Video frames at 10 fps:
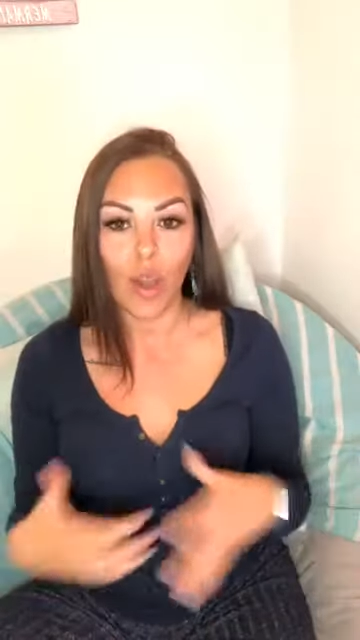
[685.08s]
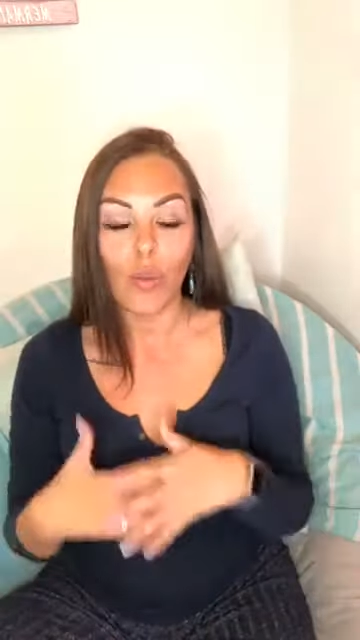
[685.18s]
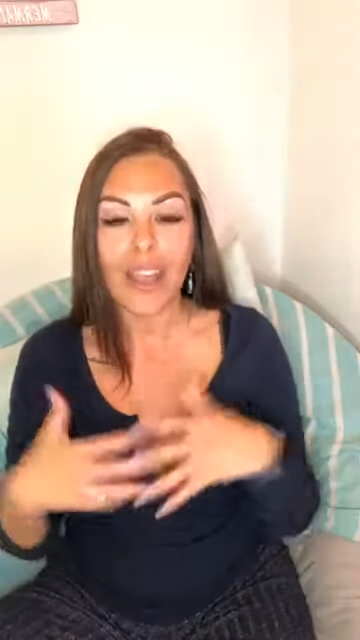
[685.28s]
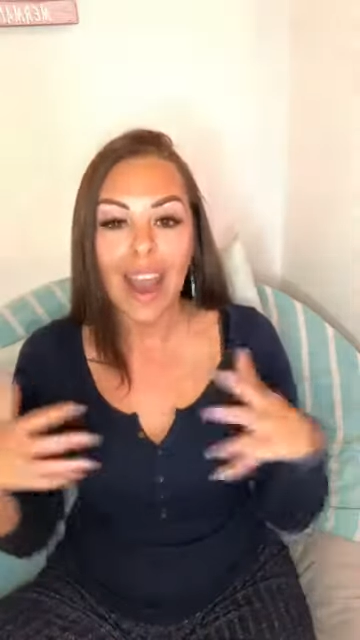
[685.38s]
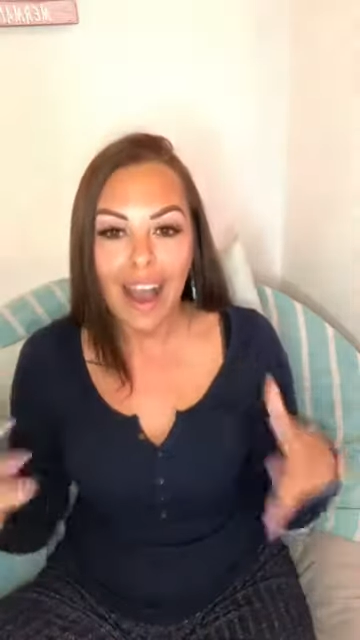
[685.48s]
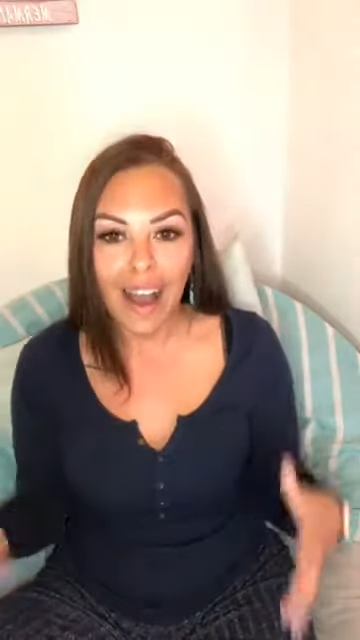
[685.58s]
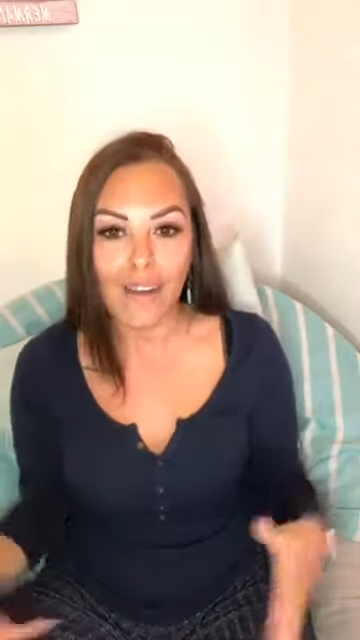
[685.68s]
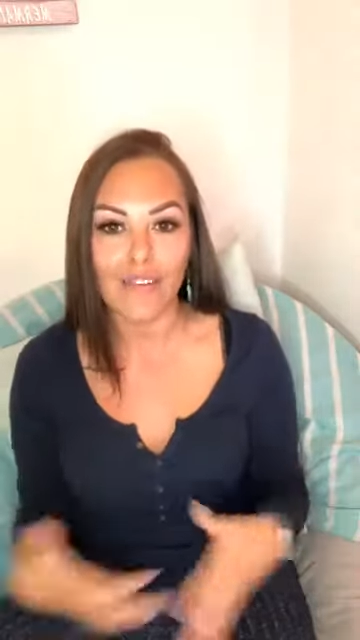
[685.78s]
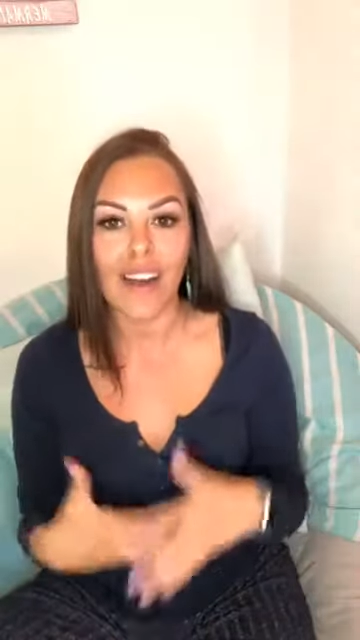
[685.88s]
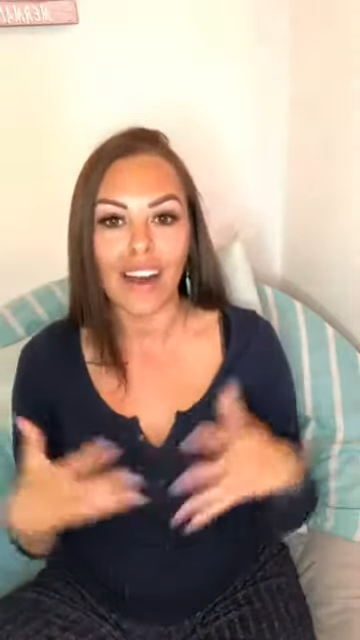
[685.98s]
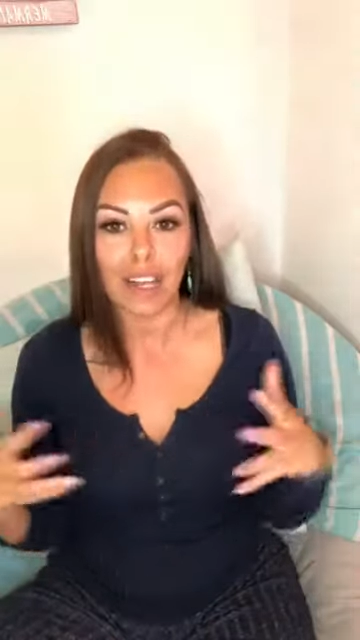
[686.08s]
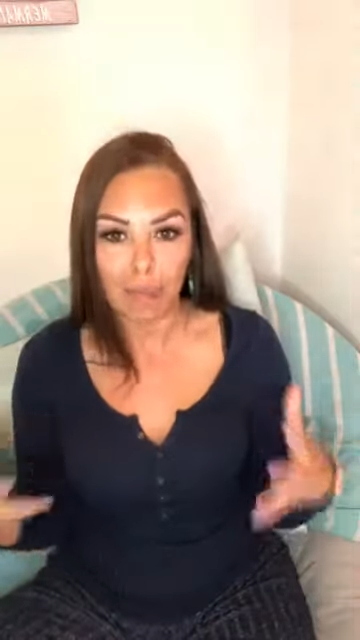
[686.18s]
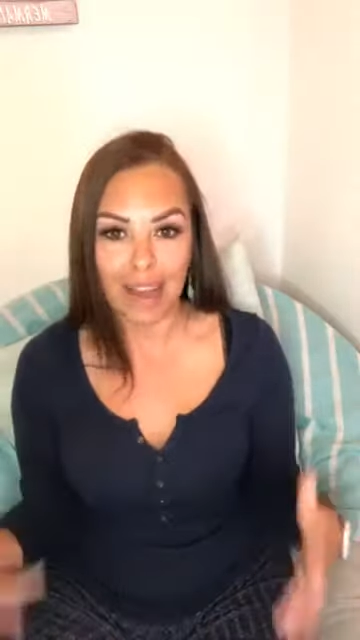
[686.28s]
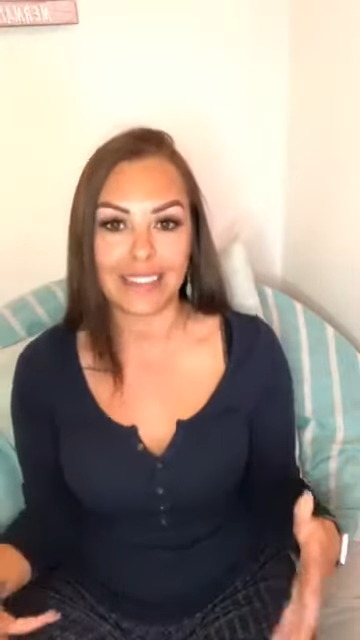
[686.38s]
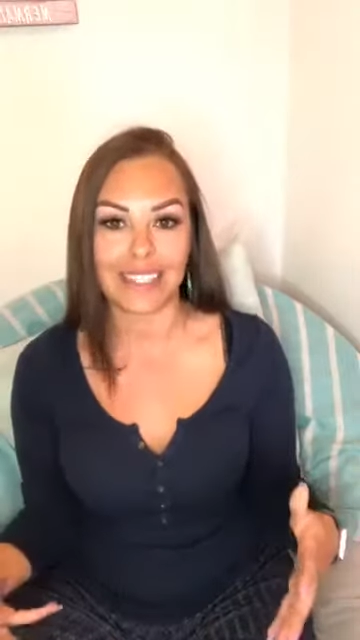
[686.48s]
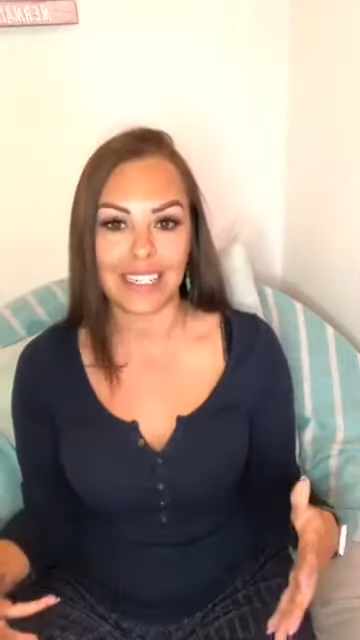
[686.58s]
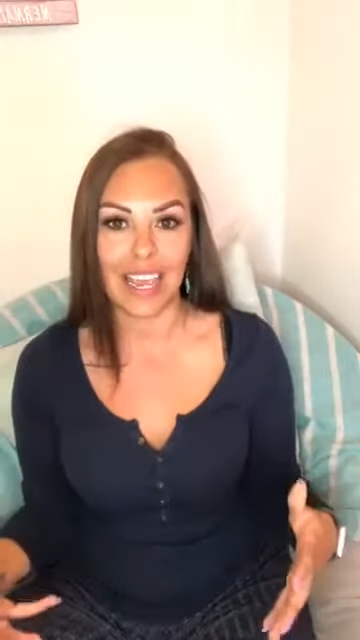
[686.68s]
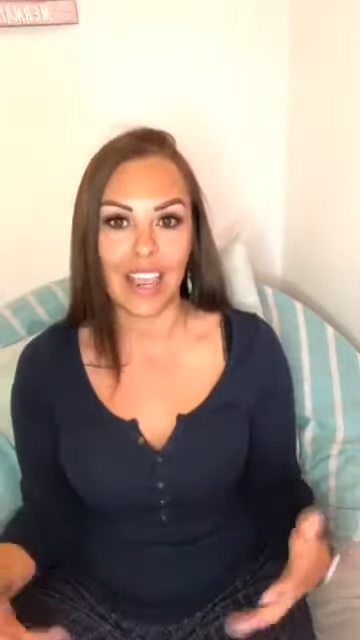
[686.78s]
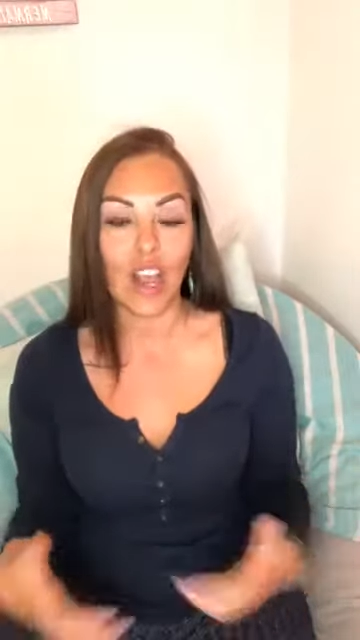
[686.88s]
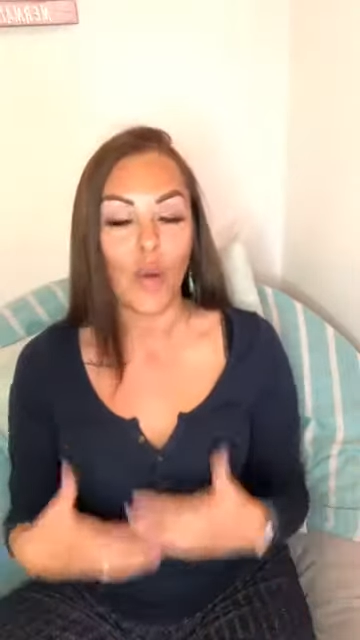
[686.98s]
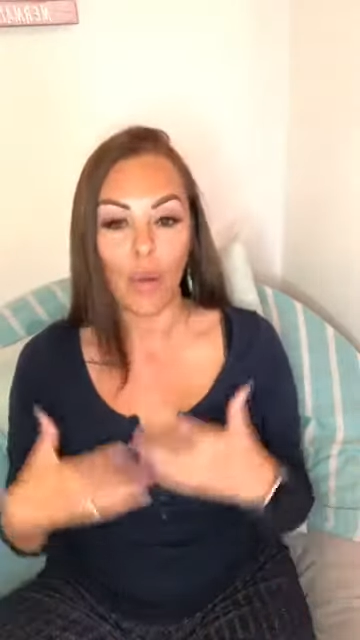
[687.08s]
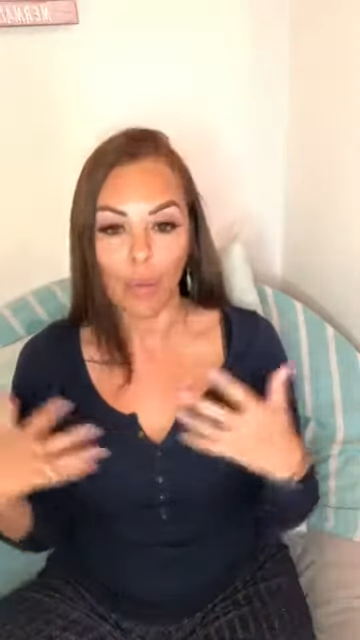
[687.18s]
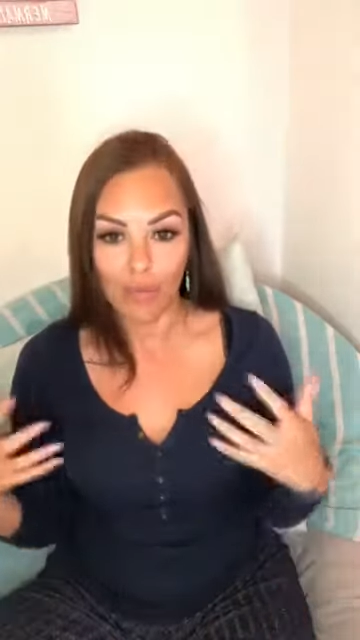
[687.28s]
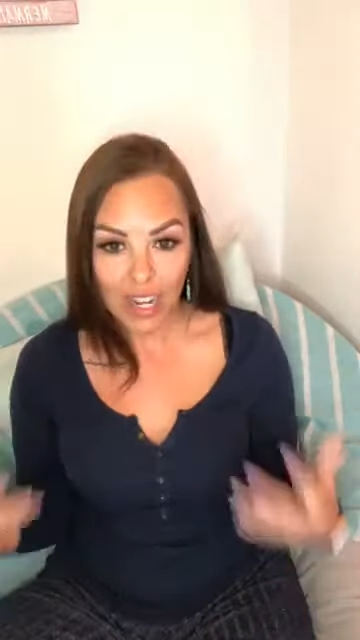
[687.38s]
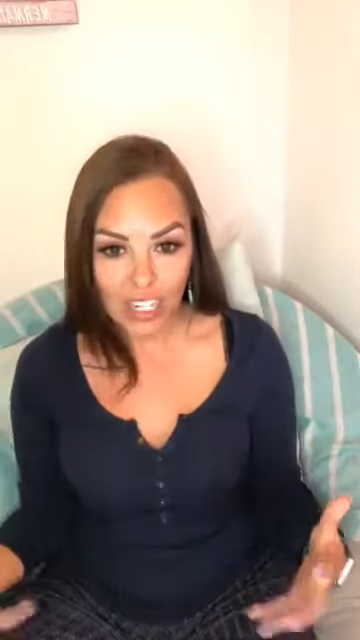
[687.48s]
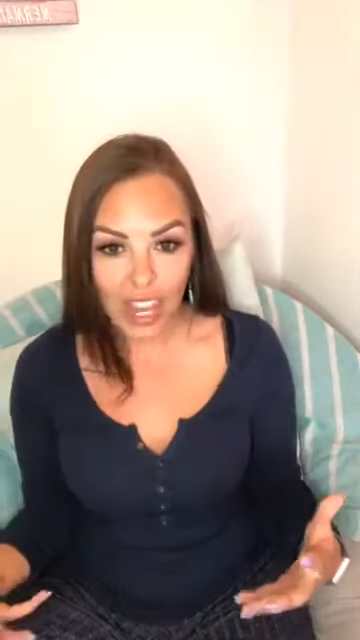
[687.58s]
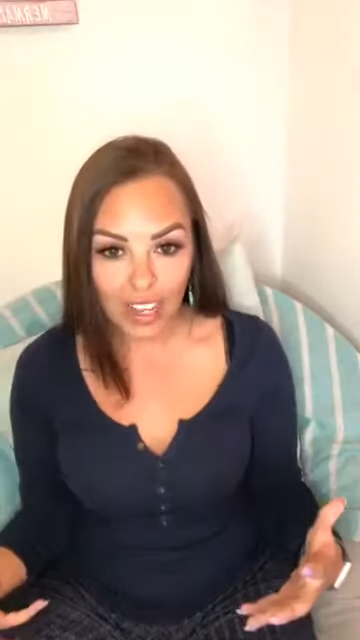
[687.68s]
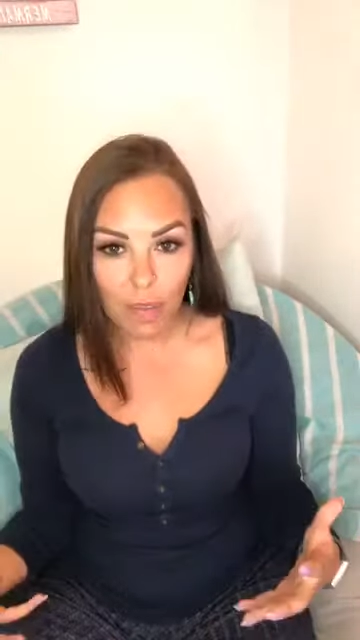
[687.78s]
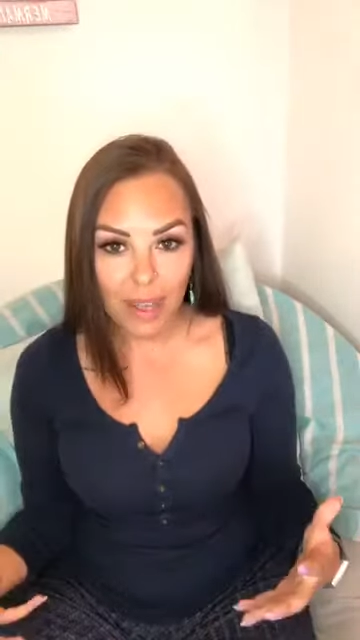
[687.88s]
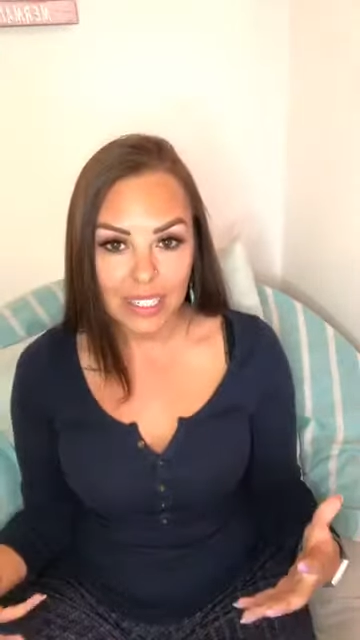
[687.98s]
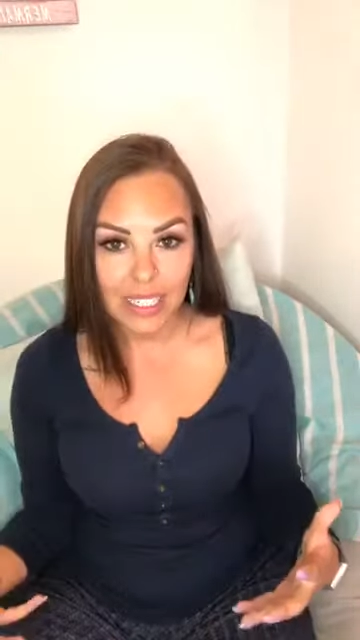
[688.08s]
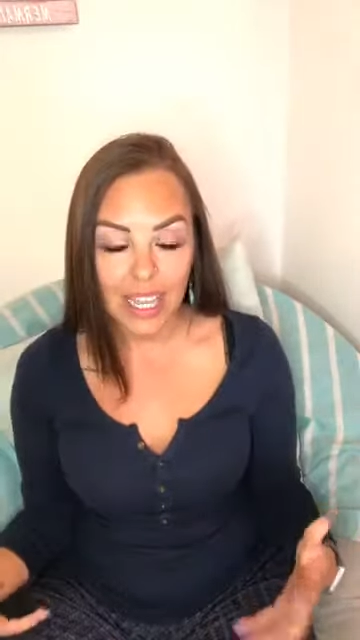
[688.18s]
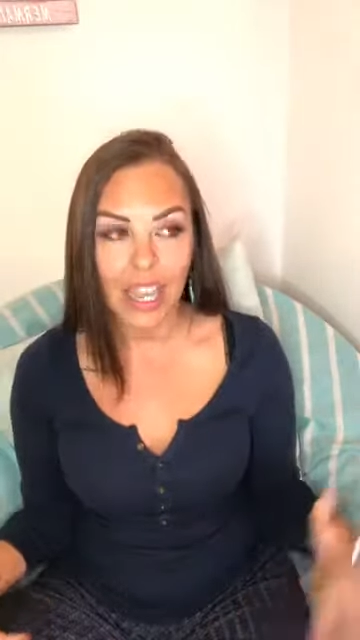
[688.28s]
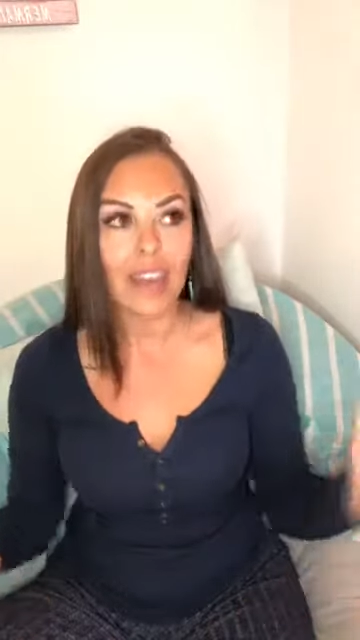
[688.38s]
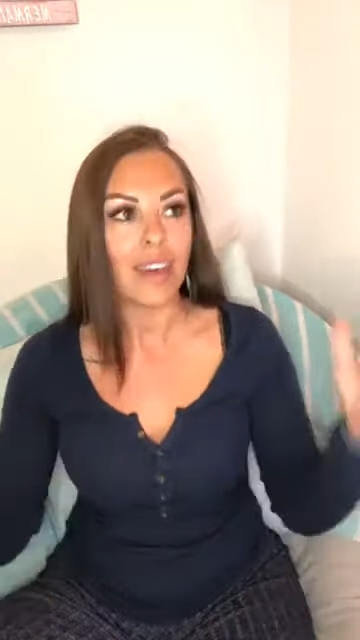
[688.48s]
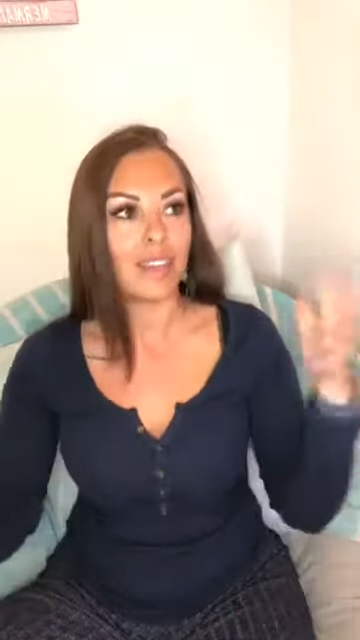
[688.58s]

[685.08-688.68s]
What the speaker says: We have a capacity. When we reach our capacity,